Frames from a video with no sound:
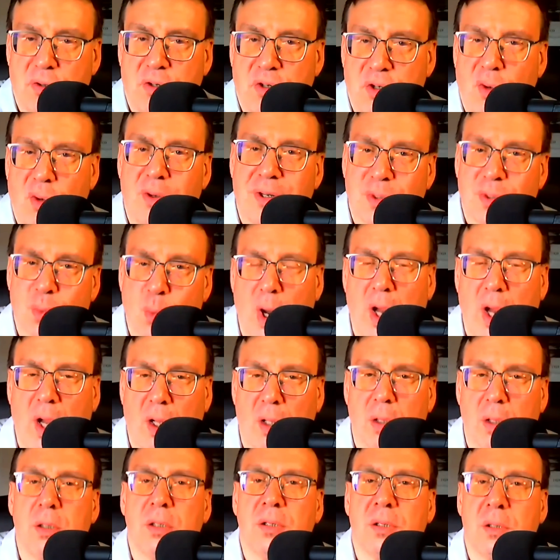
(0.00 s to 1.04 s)
Jones
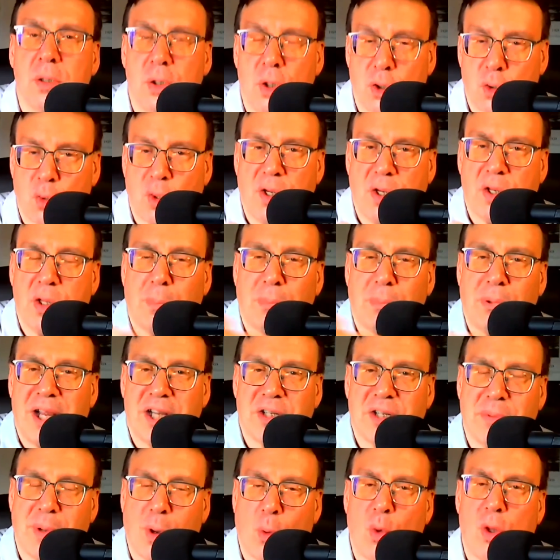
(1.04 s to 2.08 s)
well, you treated the
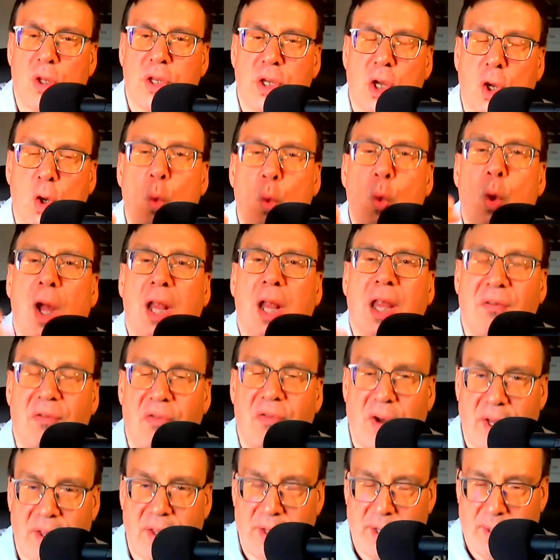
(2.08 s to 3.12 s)
prospect well, you
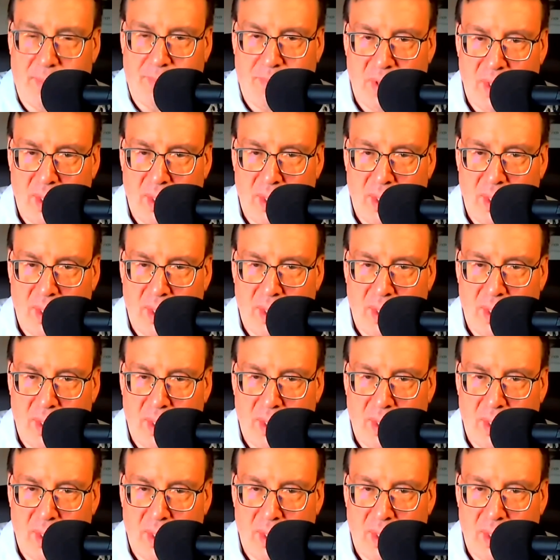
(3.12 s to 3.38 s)
qualified them.